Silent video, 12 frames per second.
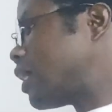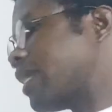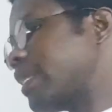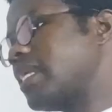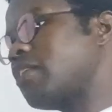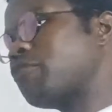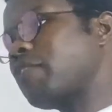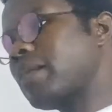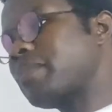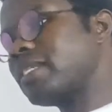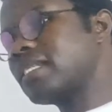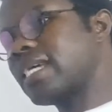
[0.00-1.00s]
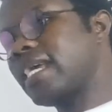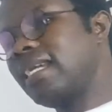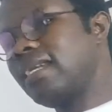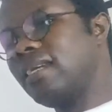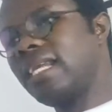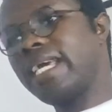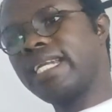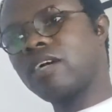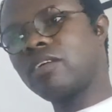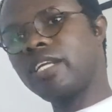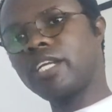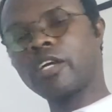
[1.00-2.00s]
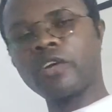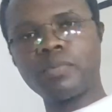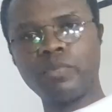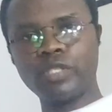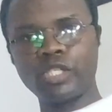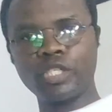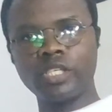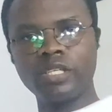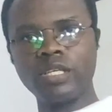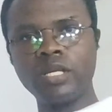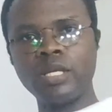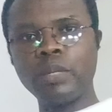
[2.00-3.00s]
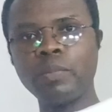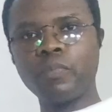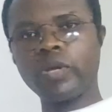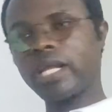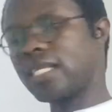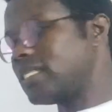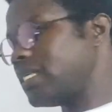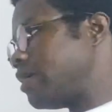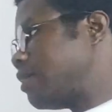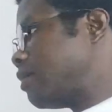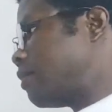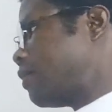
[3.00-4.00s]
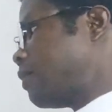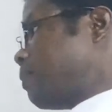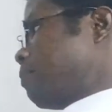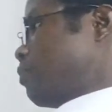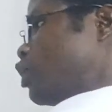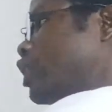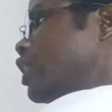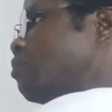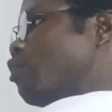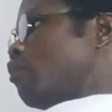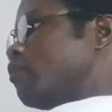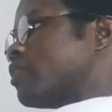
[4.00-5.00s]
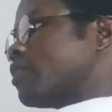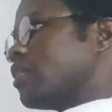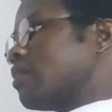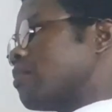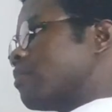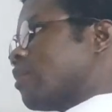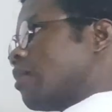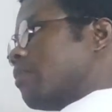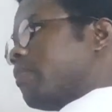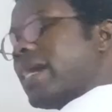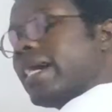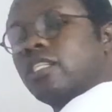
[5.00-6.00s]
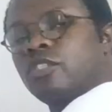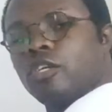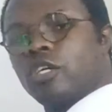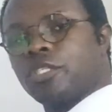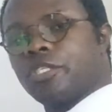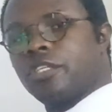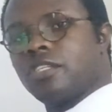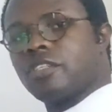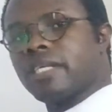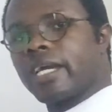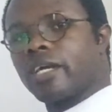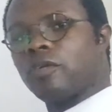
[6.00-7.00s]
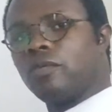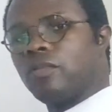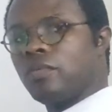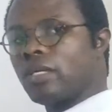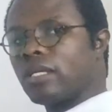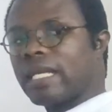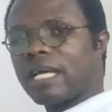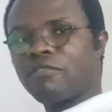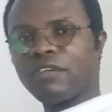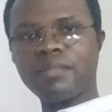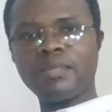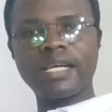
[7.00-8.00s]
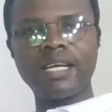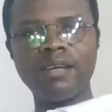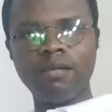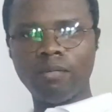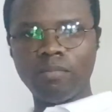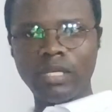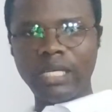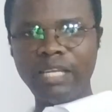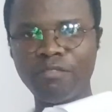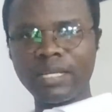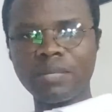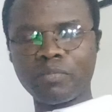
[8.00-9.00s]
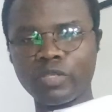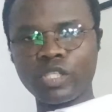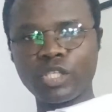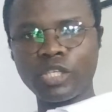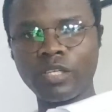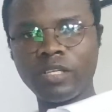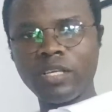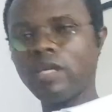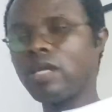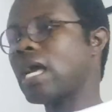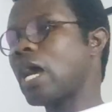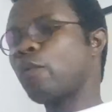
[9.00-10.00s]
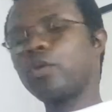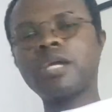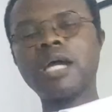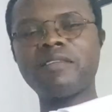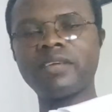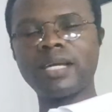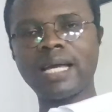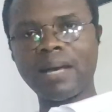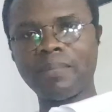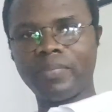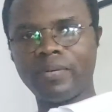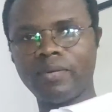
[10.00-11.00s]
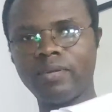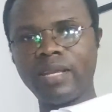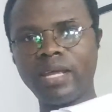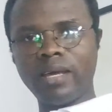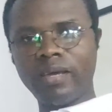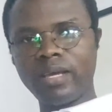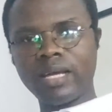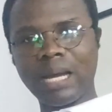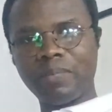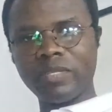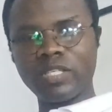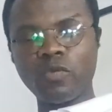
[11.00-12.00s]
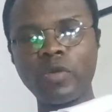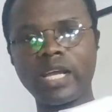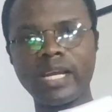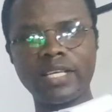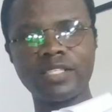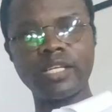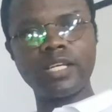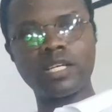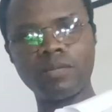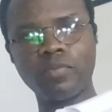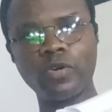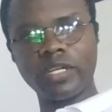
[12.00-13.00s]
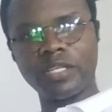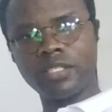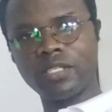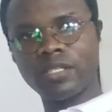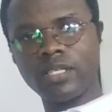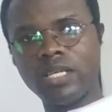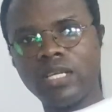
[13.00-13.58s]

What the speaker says: and then the fibers can lay down in the correct position. But as the machine moves back to continue the cycle, that fiber can leave that position. And when you have a gap there, a gap is a weakness in the component.